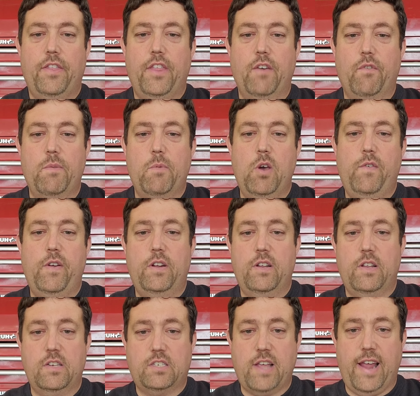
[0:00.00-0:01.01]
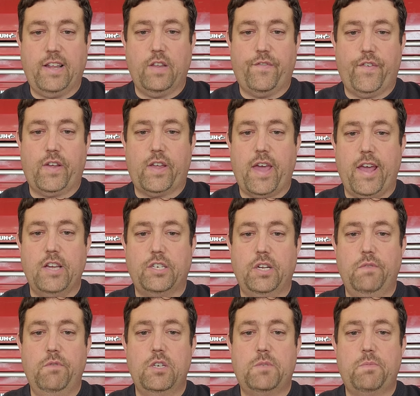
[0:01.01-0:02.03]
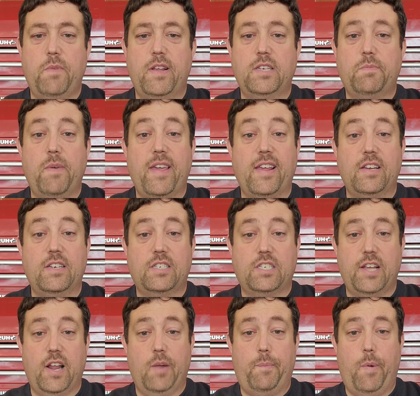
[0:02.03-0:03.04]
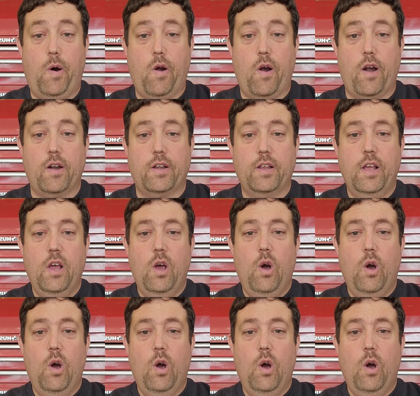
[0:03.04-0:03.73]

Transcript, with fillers: Then we move into the sanctification, which means being set apart